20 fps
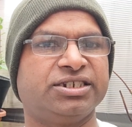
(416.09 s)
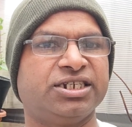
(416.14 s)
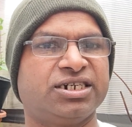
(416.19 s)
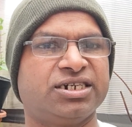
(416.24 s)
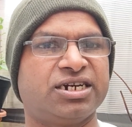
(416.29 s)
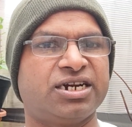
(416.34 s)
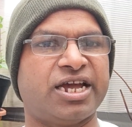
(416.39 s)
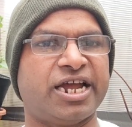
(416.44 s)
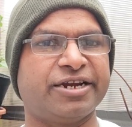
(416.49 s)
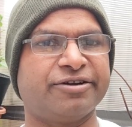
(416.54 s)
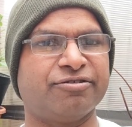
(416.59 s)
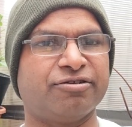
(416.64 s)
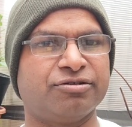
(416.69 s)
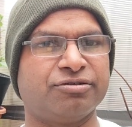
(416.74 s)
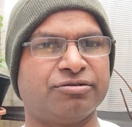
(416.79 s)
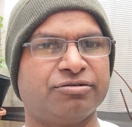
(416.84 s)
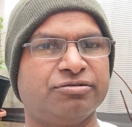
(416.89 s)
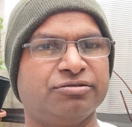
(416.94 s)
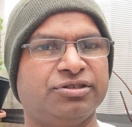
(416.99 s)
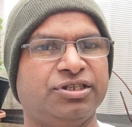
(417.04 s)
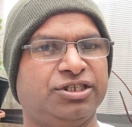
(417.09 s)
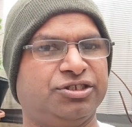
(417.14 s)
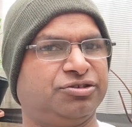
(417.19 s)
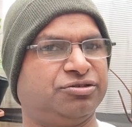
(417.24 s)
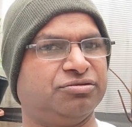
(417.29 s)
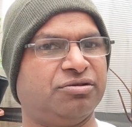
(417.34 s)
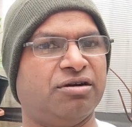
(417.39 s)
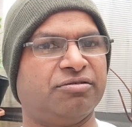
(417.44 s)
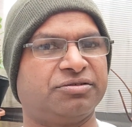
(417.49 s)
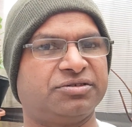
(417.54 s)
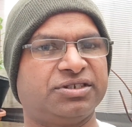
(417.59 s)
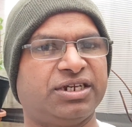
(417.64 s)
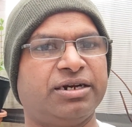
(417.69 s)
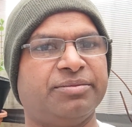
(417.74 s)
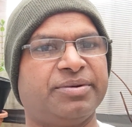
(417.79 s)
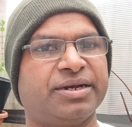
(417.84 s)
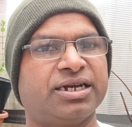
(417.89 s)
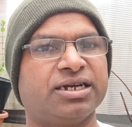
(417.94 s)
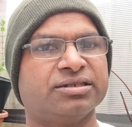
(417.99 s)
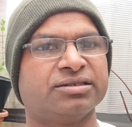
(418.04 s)
Generally, I don't do these two outside
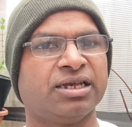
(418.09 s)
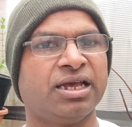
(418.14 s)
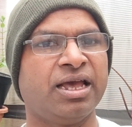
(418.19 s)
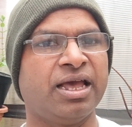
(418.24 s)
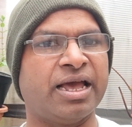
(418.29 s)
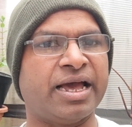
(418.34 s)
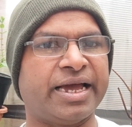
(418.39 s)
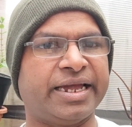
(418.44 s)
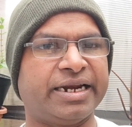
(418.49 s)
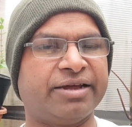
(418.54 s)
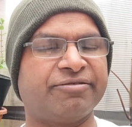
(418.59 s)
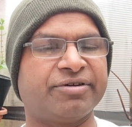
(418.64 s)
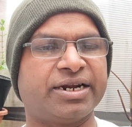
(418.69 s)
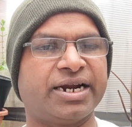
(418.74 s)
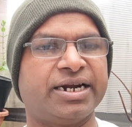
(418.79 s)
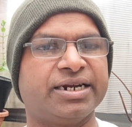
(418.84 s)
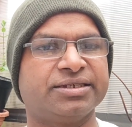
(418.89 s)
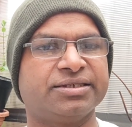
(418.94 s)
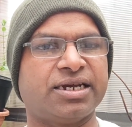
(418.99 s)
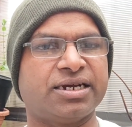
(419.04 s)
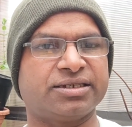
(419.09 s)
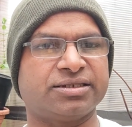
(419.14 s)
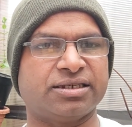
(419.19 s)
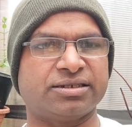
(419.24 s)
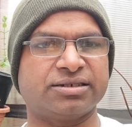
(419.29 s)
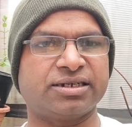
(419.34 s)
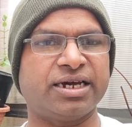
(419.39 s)
because I never had a success.